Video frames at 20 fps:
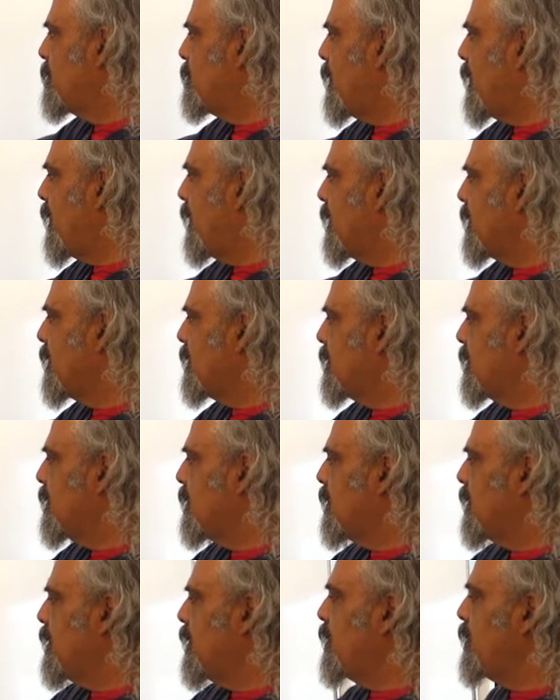part,
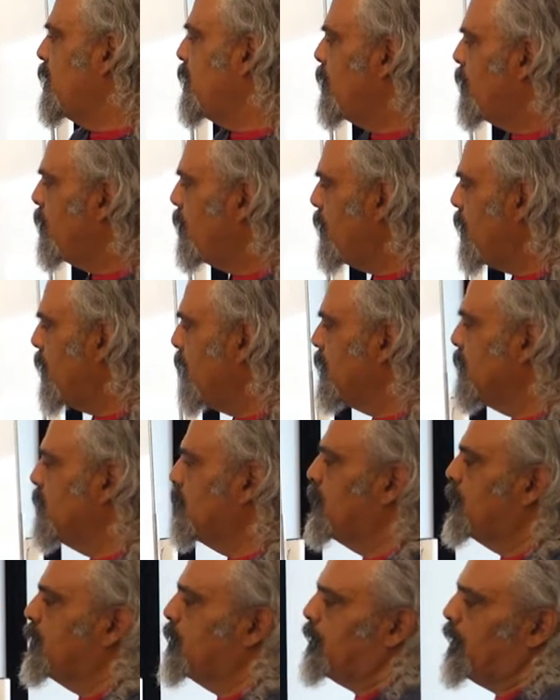you
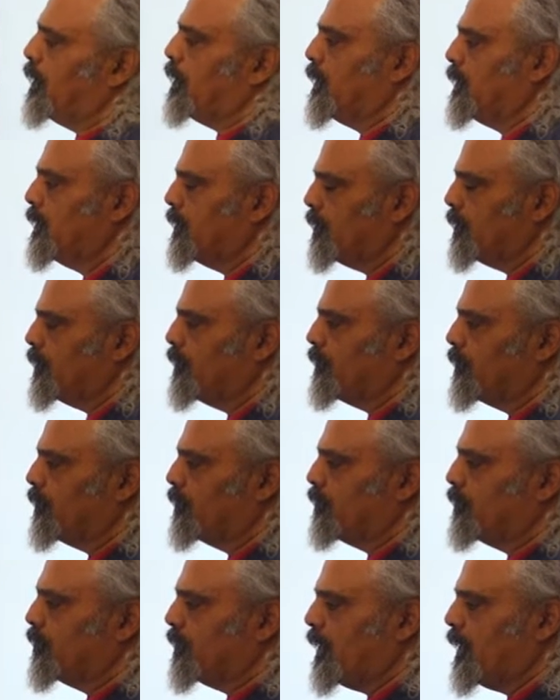want to kind of
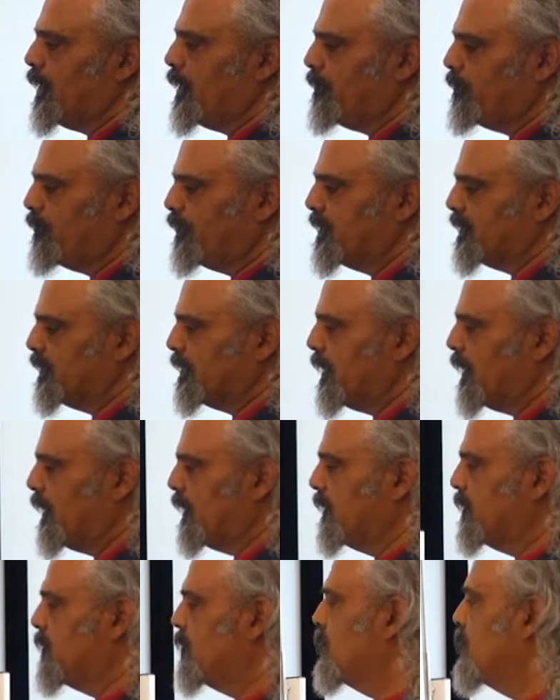
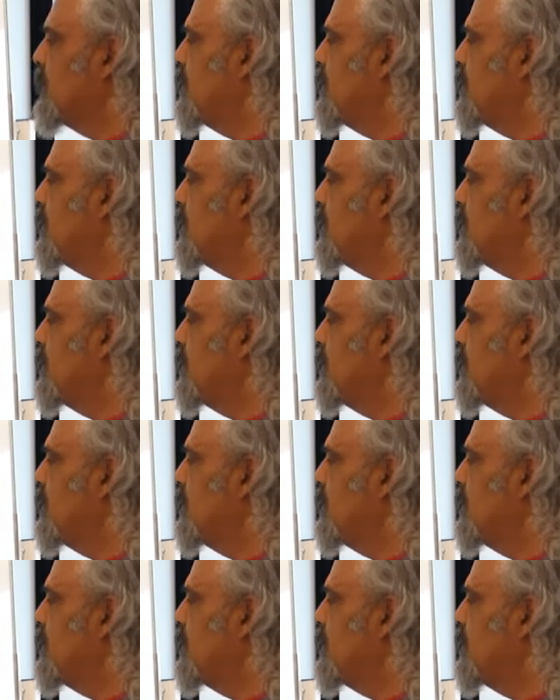emphasize.